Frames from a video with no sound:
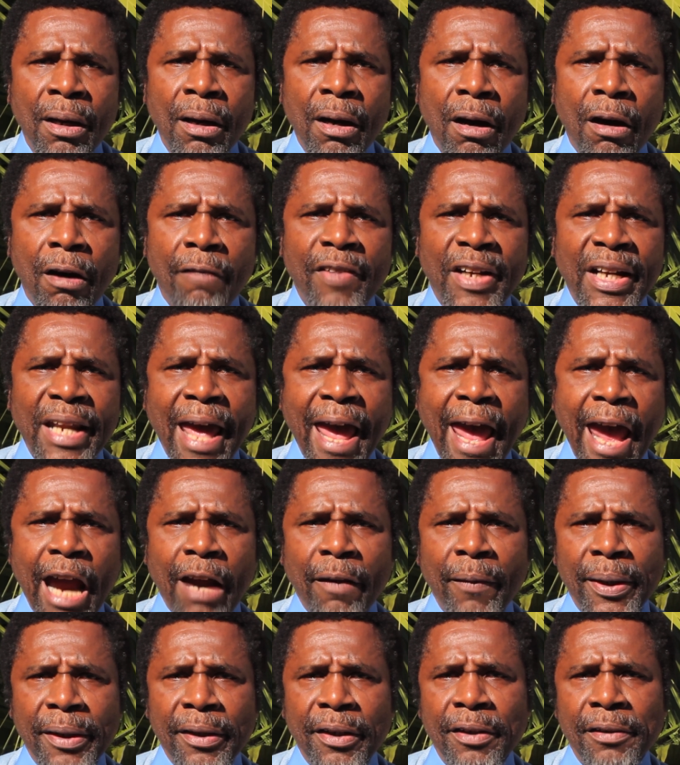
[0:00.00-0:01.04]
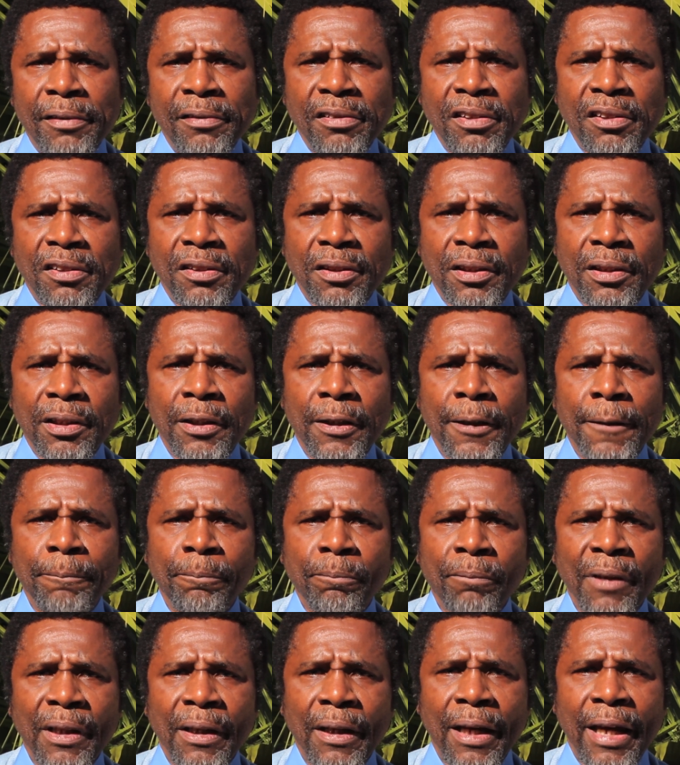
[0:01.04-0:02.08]
of an arrogance
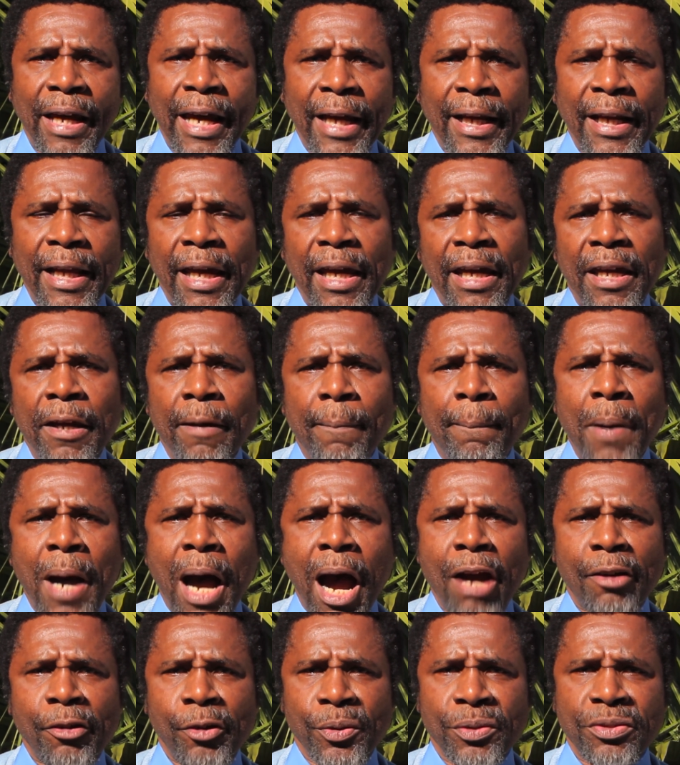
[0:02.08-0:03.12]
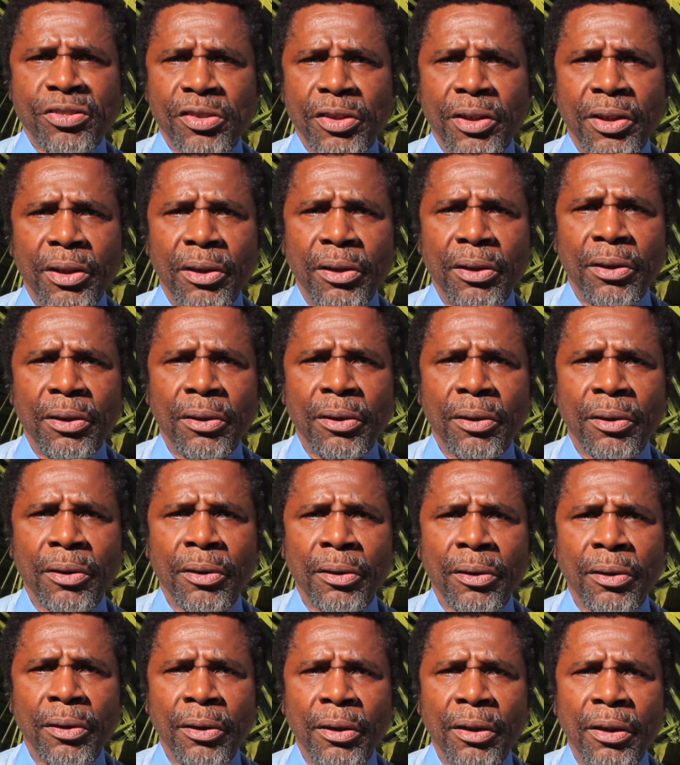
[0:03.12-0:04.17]
and a hypocrisy
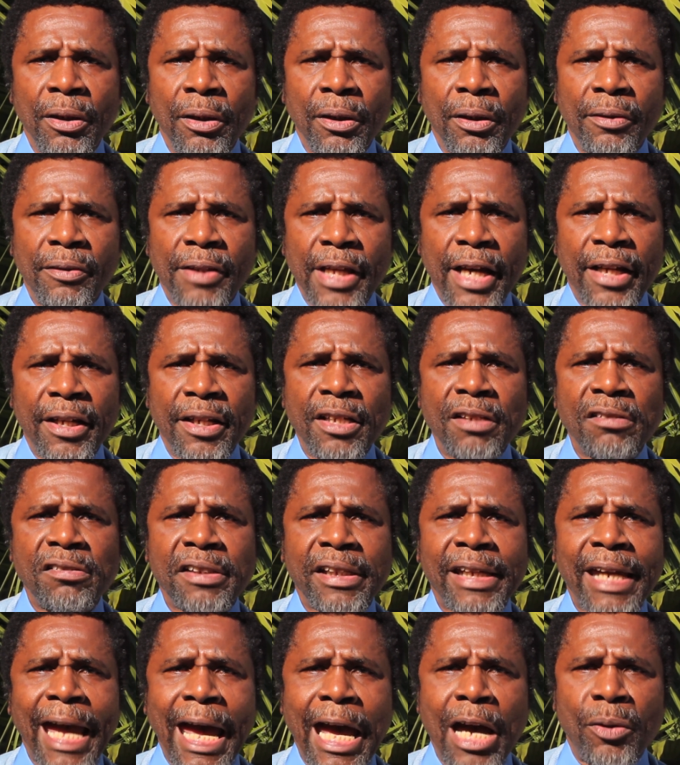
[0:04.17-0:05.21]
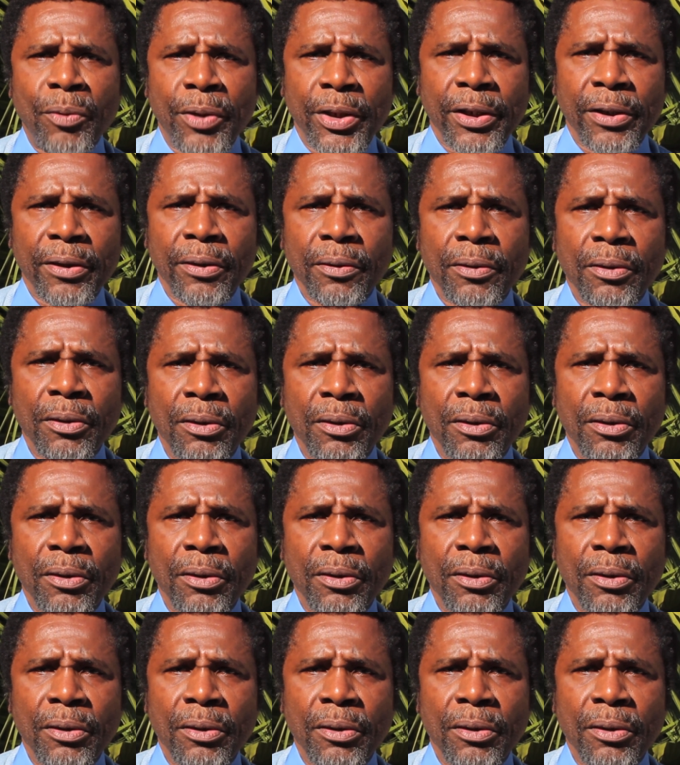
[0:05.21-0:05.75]
that is counter